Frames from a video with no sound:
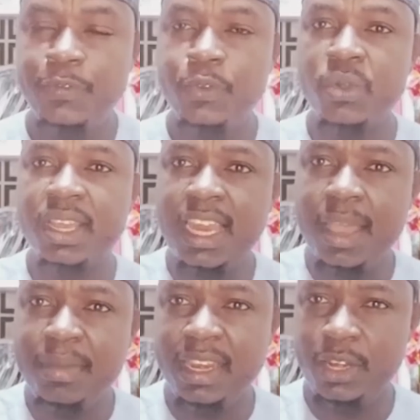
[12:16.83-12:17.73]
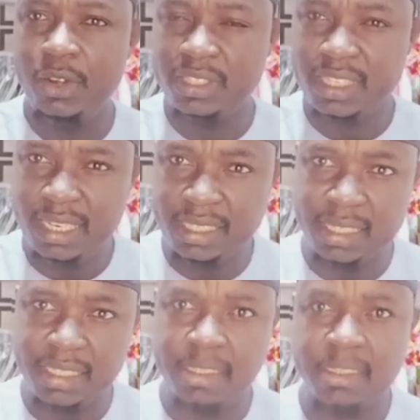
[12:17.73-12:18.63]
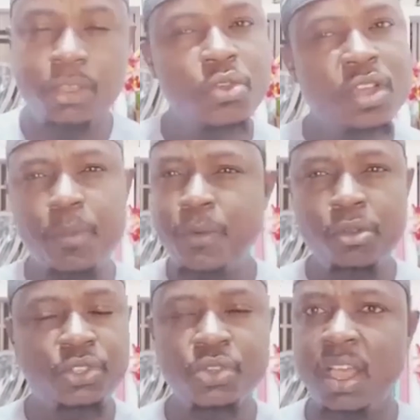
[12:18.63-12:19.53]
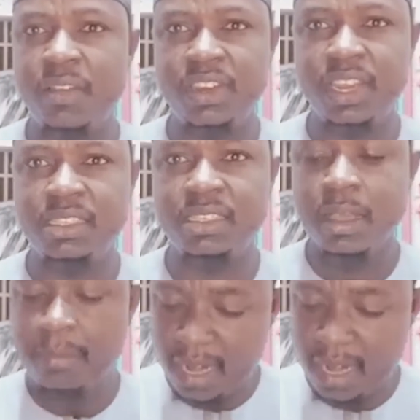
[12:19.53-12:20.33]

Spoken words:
you claim he did not eat it, you can produce your evidence. But